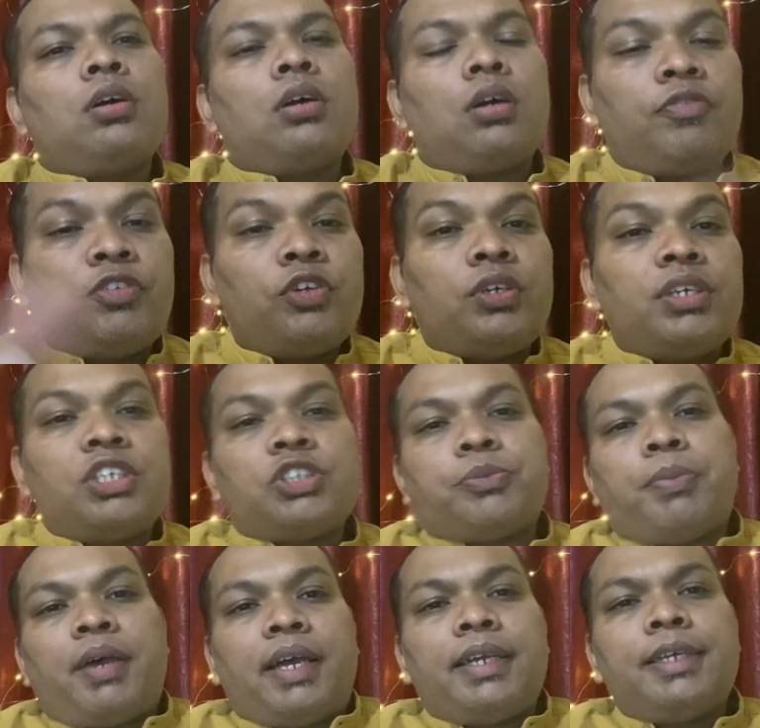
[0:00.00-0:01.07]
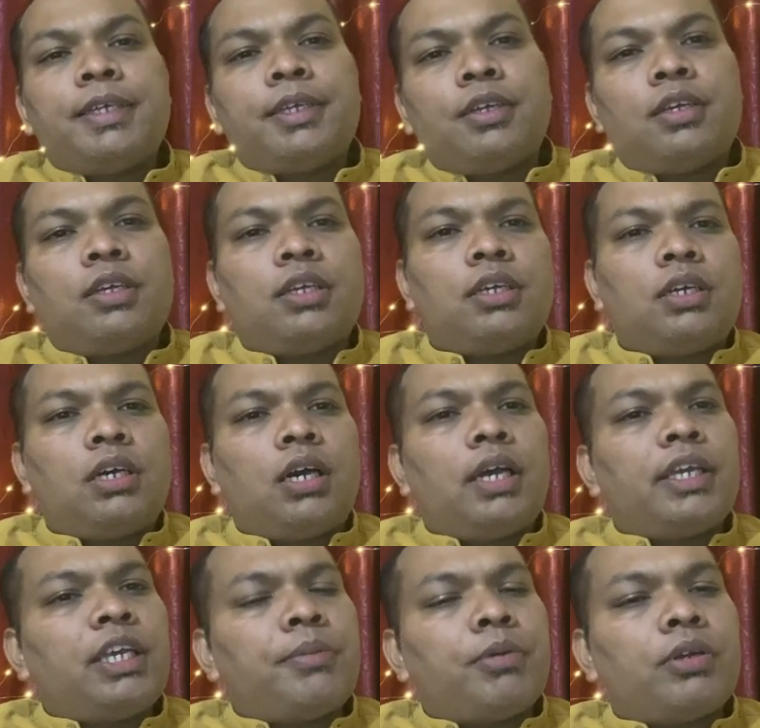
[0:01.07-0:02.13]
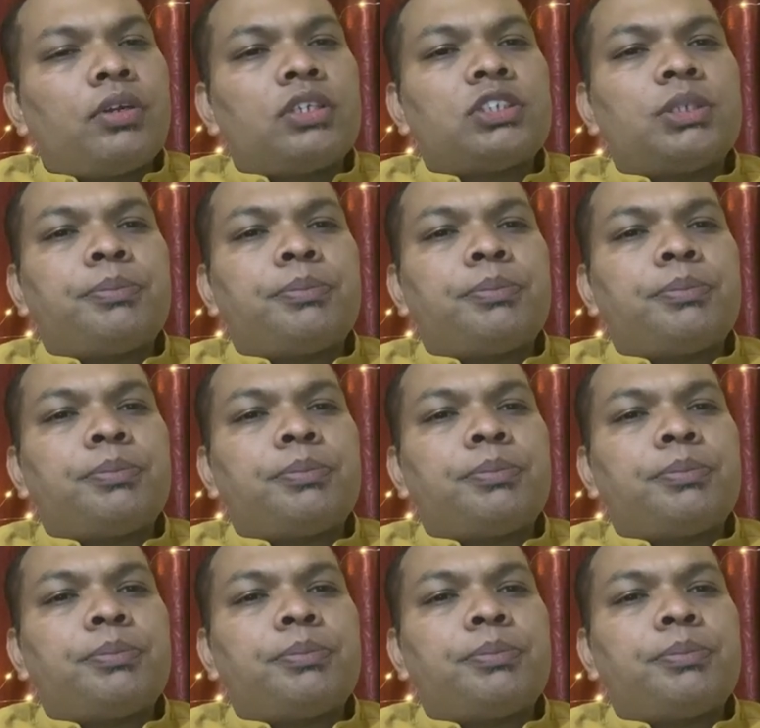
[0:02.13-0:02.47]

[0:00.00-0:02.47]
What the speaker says: A few years back, I came across a